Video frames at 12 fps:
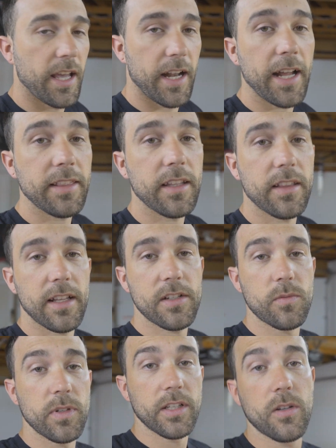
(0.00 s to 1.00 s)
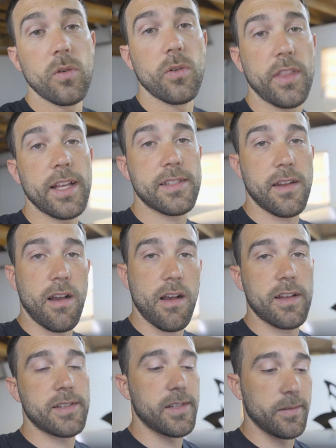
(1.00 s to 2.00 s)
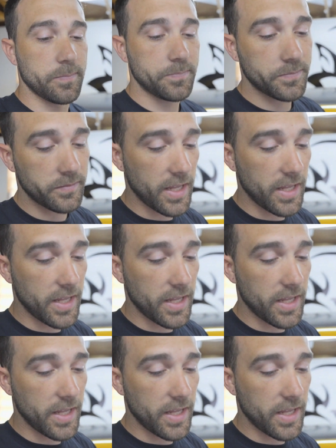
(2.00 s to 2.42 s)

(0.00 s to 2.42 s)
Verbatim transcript: and I think that's really cool. That's awesome.